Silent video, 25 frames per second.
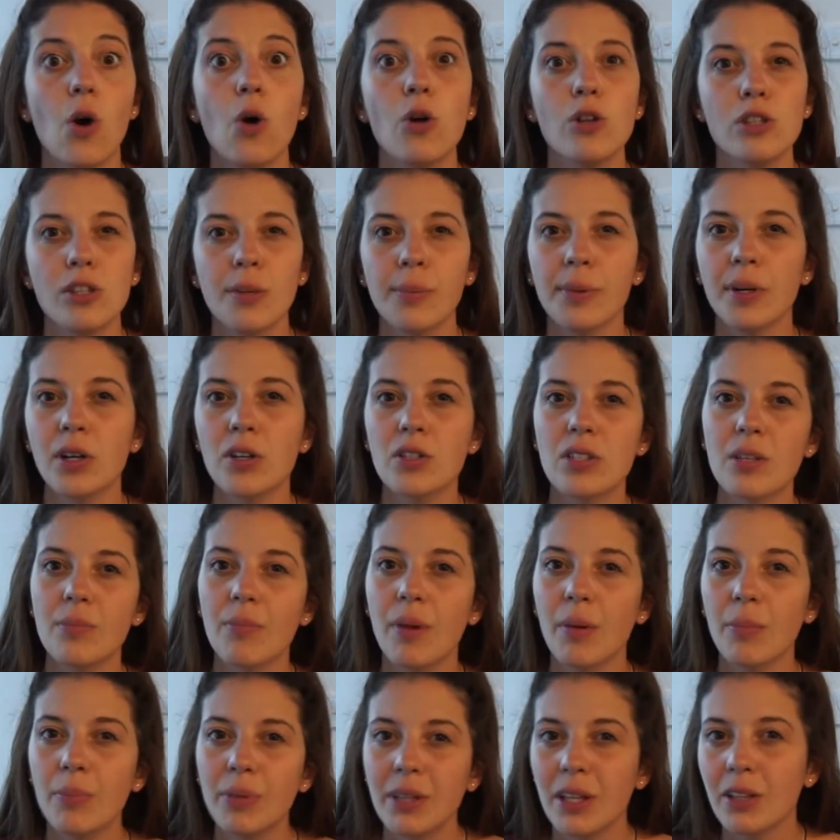Also because it
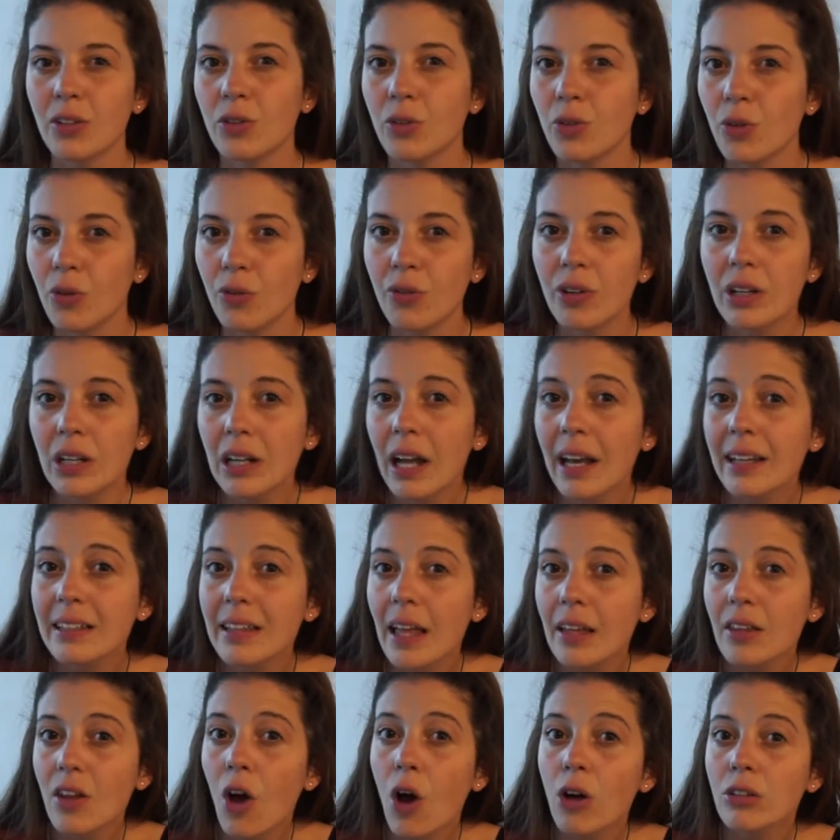might be that you don't really like
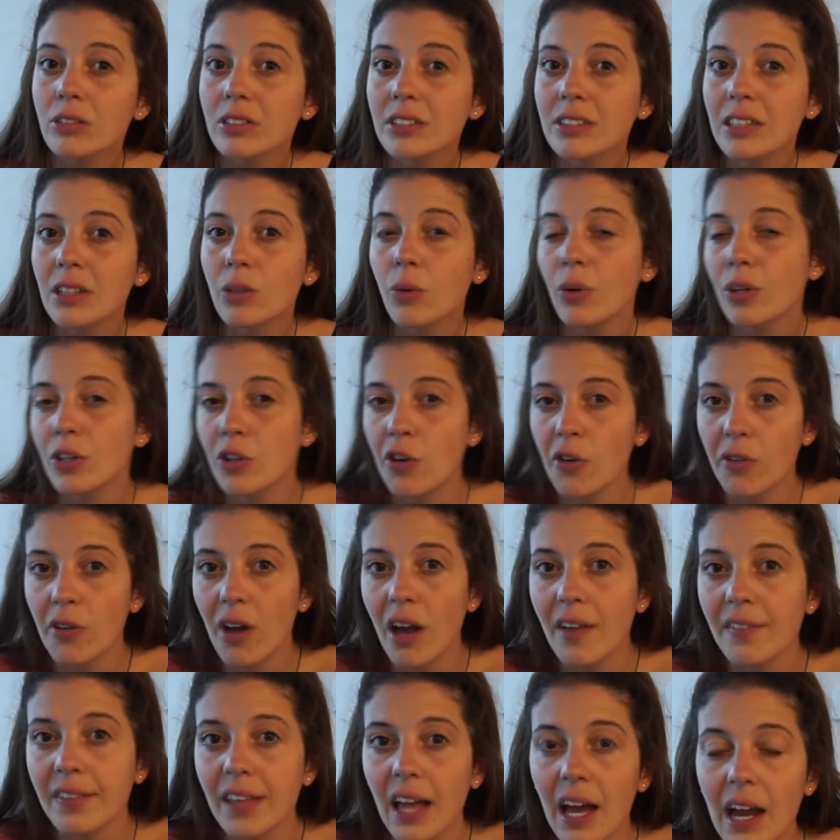that hostel when you
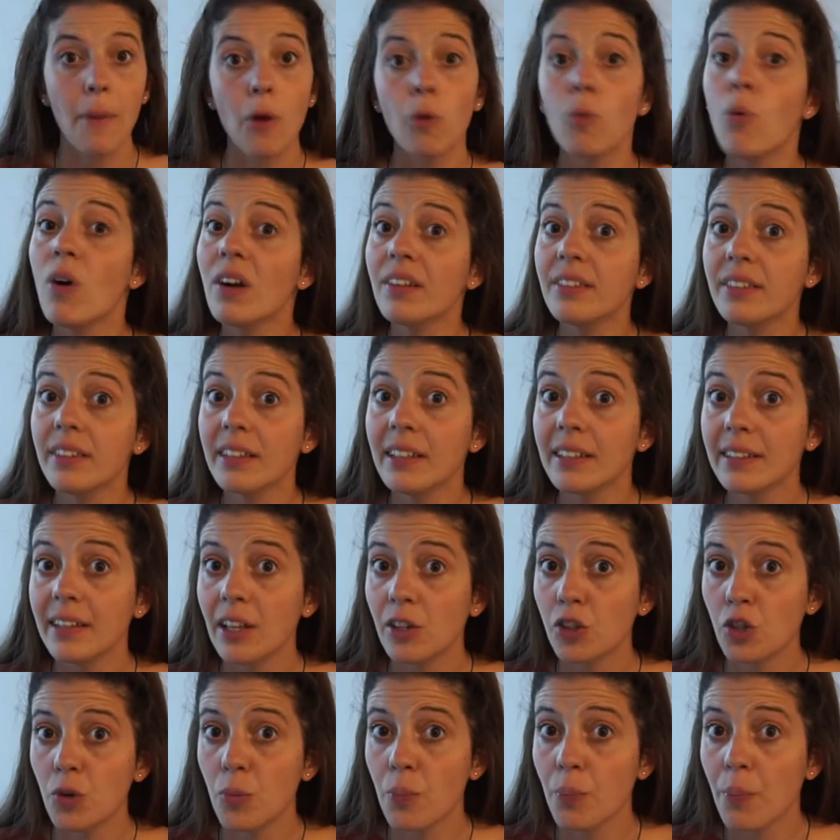arrive there. One thing
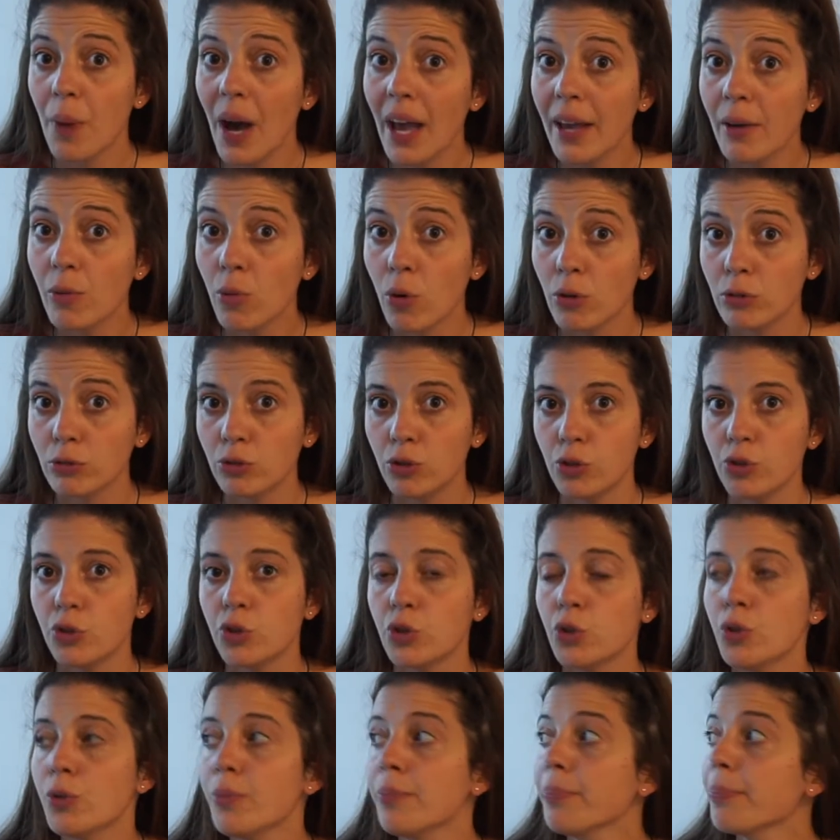that you might want to
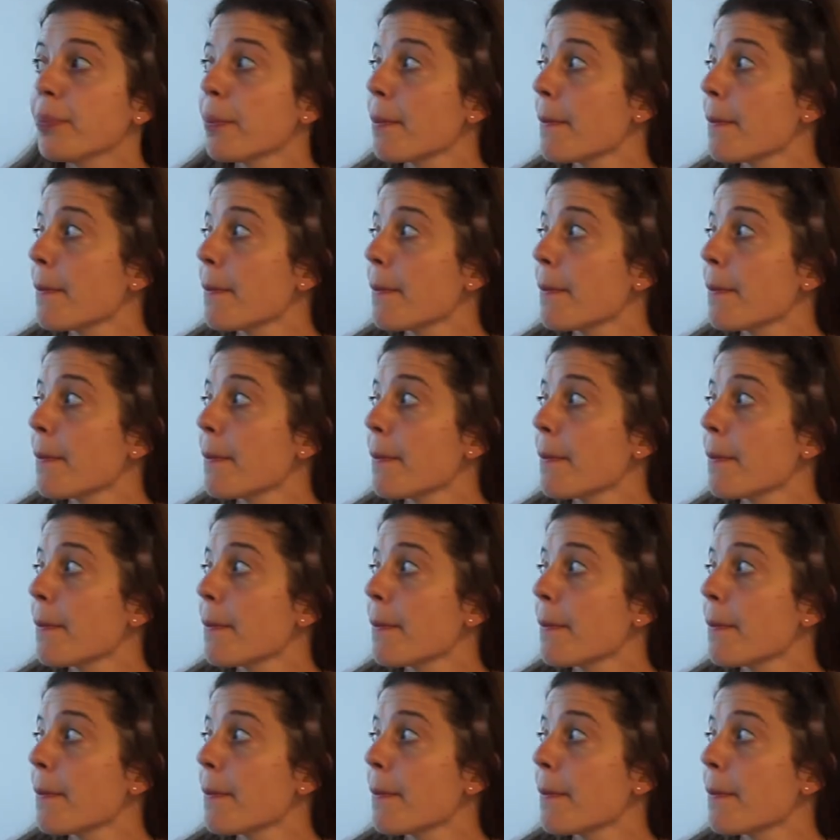do